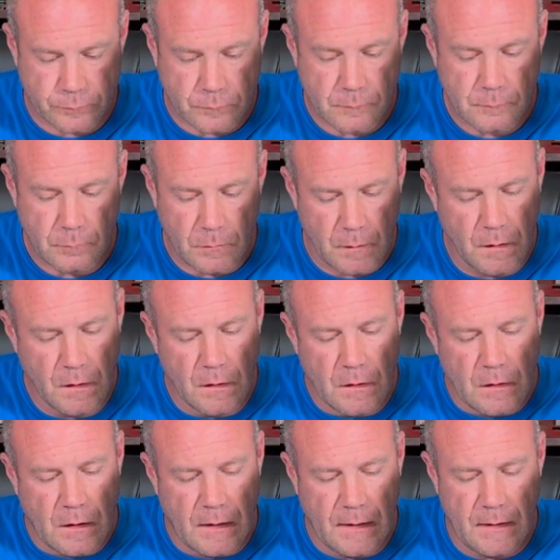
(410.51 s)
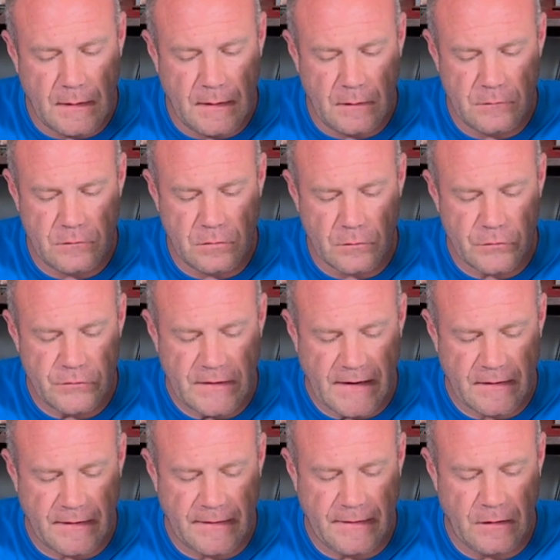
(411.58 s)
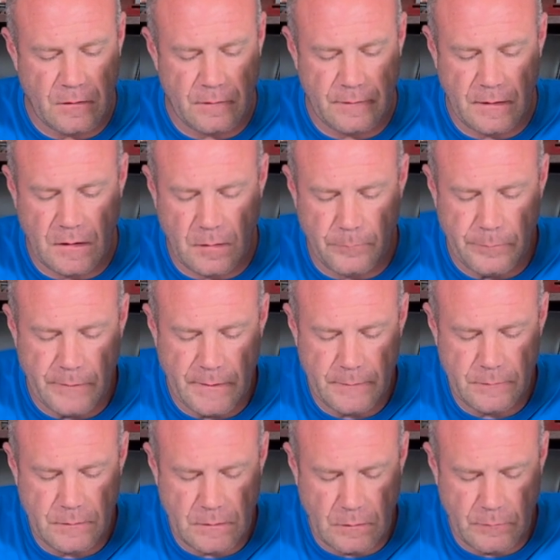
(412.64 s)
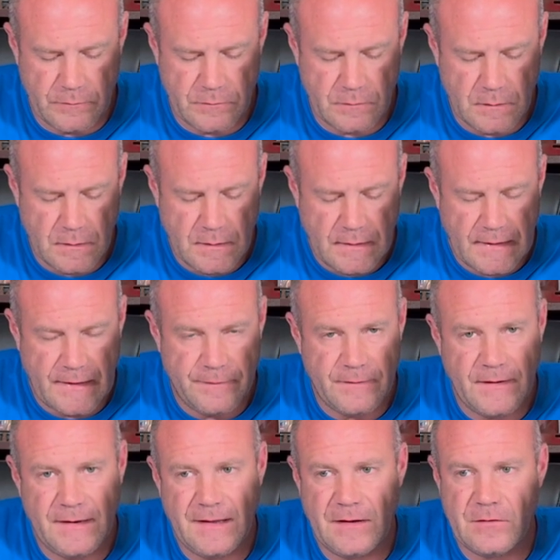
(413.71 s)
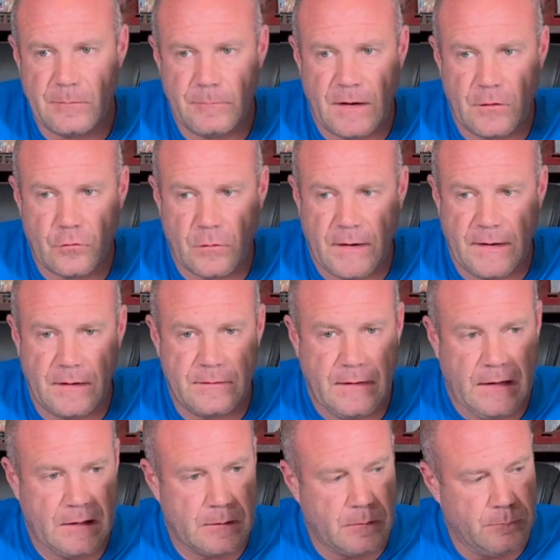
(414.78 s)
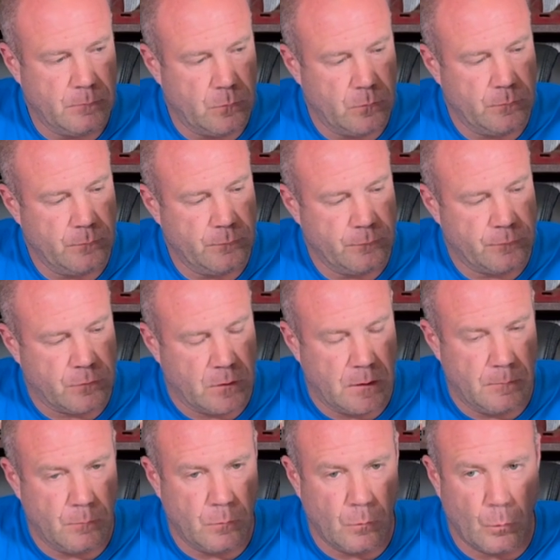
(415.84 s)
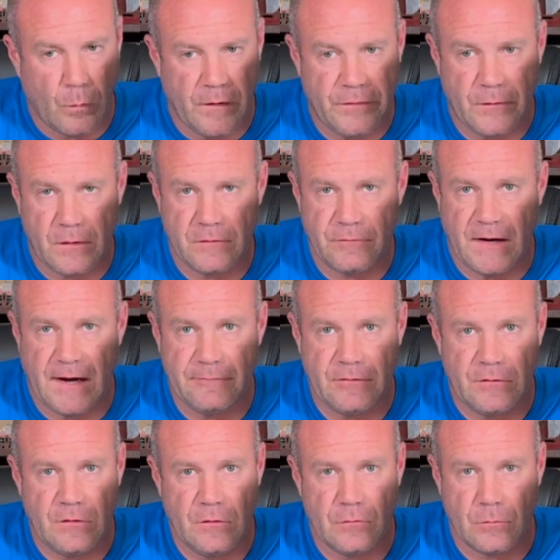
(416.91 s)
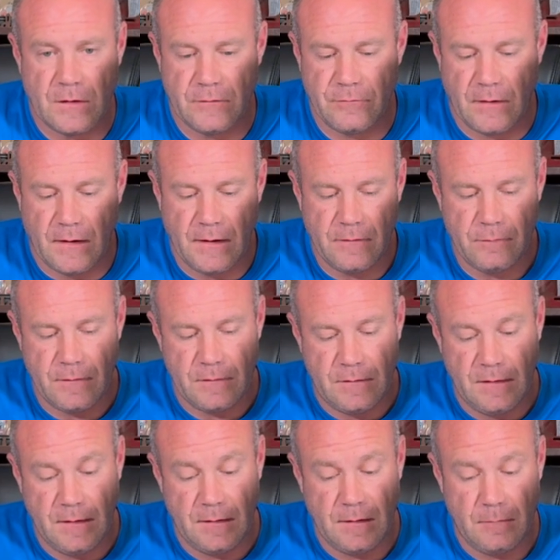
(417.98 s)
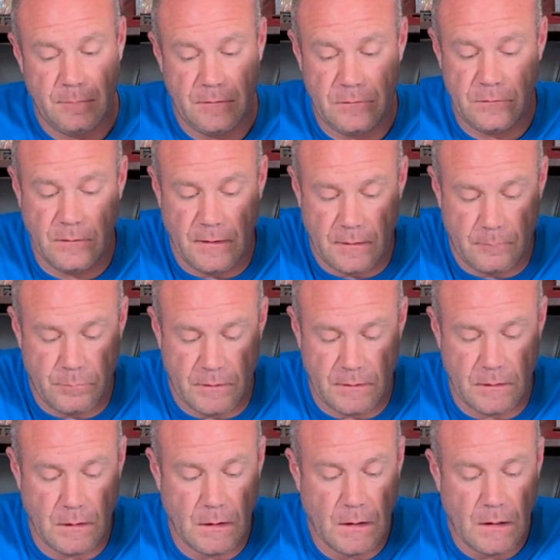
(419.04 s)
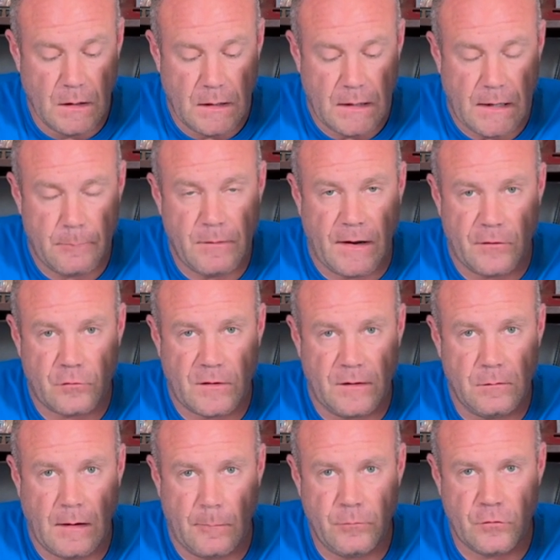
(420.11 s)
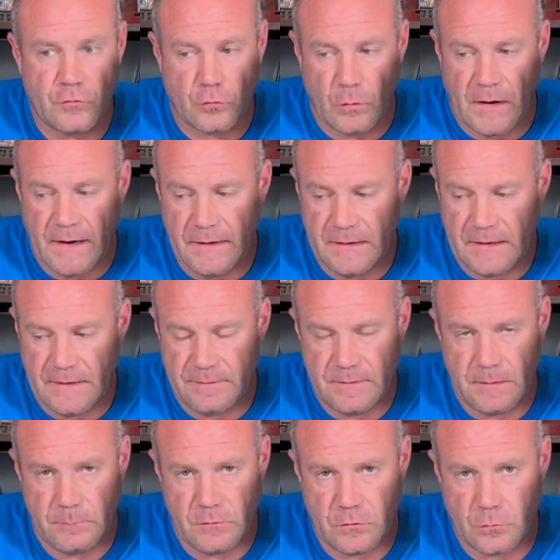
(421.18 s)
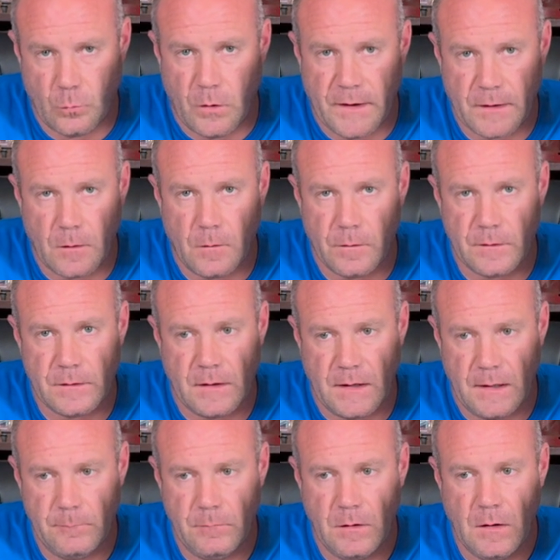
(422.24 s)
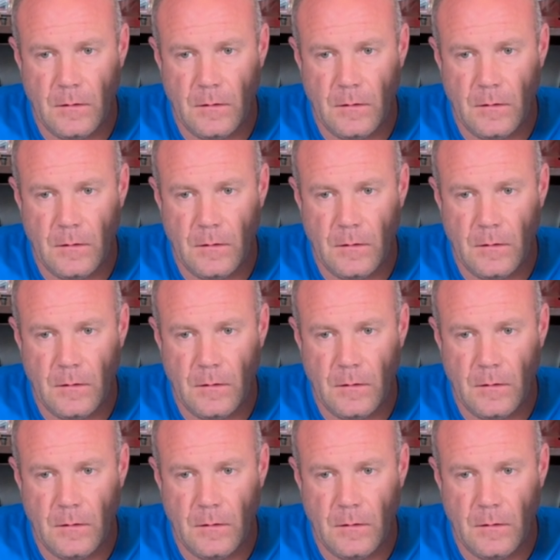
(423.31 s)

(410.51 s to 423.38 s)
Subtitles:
And she'll stagnate here and there, but it's at that age. I'm not trying to take them from 135 to 225 at 10. That'd be sick. But I'm just trying to get them to squat all the time, because